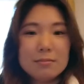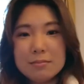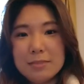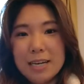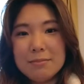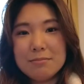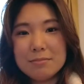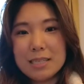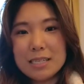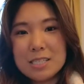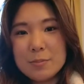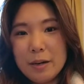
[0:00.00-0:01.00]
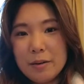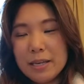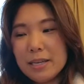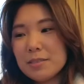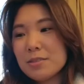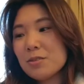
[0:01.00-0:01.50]
Yeah, that's about
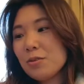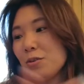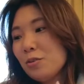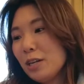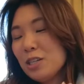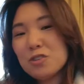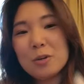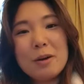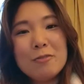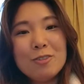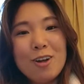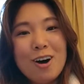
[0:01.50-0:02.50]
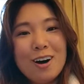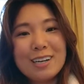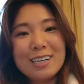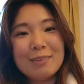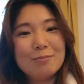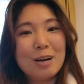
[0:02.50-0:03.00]
it. So enjoy my vlog.
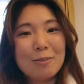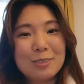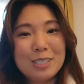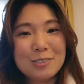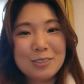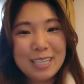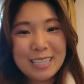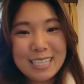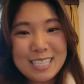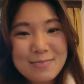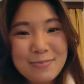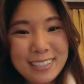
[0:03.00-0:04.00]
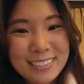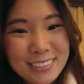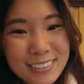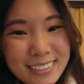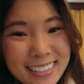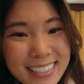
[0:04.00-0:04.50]
I'm not really doing anything special.